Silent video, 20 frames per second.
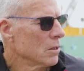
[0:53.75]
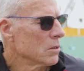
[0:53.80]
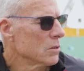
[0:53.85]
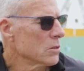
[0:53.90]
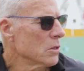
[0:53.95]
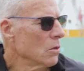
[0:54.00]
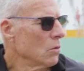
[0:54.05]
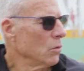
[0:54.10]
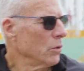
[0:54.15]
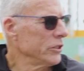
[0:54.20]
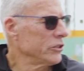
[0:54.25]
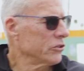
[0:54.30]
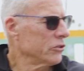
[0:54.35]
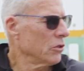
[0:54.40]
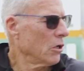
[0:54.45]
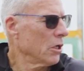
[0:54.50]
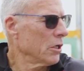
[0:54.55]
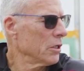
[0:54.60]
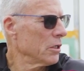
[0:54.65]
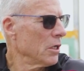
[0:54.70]
So we
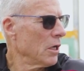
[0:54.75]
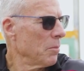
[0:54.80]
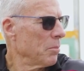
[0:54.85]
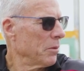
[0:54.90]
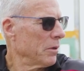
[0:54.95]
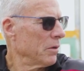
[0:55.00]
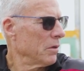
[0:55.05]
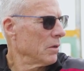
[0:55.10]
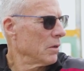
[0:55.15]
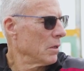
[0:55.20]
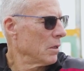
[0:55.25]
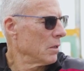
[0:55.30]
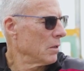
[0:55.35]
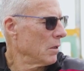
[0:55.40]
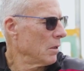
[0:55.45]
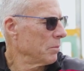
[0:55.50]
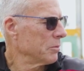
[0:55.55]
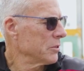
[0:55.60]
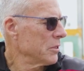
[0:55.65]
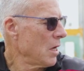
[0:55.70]
started up a, uh,
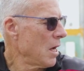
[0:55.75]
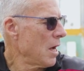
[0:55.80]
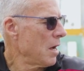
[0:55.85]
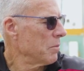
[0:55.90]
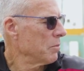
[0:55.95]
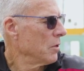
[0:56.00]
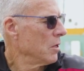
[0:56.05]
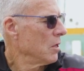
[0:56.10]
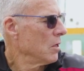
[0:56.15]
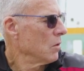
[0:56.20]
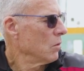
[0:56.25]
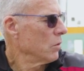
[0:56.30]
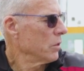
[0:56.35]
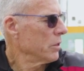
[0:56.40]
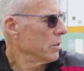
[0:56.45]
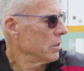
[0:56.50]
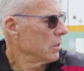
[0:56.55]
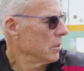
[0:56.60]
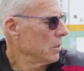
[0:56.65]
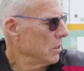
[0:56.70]
a, up top
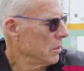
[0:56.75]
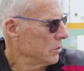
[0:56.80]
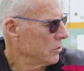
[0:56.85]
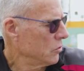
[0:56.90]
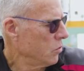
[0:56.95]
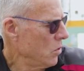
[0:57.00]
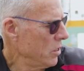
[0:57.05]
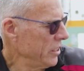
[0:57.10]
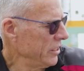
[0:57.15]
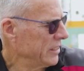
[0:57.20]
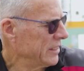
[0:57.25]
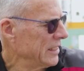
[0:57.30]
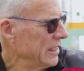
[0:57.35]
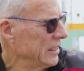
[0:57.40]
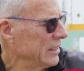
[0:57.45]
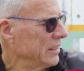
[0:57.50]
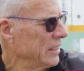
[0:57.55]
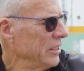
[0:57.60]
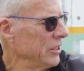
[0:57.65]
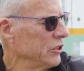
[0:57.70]
with a
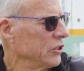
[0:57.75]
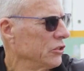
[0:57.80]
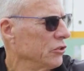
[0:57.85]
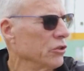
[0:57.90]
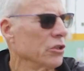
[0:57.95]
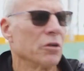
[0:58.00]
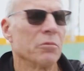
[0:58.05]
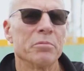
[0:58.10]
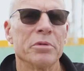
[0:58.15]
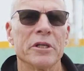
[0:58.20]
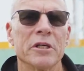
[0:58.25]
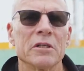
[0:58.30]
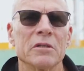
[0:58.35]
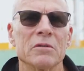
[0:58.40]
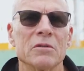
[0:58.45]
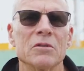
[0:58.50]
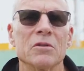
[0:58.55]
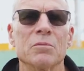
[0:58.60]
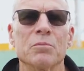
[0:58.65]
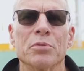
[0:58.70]
26 inch drill bit
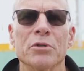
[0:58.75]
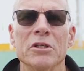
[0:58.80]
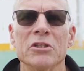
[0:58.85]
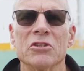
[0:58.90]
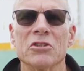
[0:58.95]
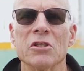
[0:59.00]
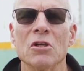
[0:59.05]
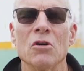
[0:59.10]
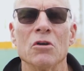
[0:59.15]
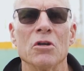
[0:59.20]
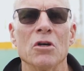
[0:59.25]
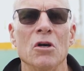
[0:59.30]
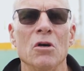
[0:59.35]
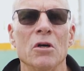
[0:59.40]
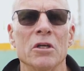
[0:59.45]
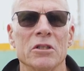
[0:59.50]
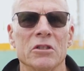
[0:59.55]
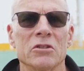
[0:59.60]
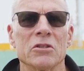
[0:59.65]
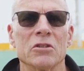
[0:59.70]
pretty slow
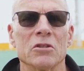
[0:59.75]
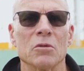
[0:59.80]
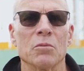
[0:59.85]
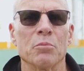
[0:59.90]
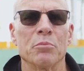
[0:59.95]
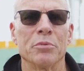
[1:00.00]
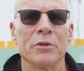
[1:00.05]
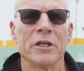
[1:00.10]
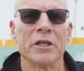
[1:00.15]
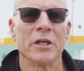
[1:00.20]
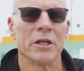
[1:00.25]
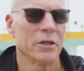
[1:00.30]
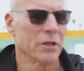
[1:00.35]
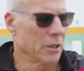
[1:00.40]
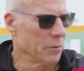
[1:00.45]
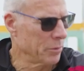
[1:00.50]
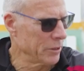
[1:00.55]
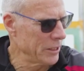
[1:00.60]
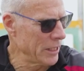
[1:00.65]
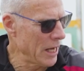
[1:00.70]
going because it's a big
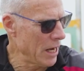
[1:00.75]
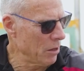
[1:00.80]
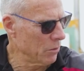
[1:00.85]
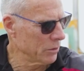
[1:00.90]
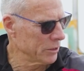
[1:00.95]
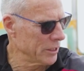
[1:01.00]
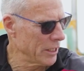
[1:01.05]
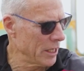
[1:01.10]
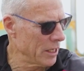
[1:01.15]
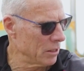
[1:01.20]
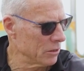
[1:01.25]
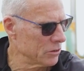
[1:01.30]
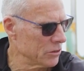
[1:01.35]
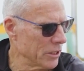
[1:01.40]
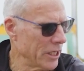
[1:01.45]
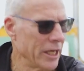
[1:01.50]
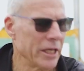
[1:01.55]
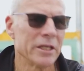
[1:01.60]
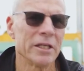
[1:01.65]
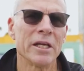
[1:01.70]
area. But now we're down
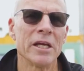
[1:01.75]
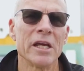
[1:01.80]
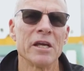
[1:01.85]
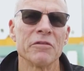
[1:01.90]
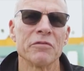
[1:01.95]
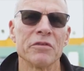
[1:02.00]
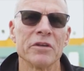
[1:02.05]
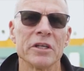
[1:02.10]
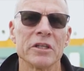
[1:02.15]
to eight and a half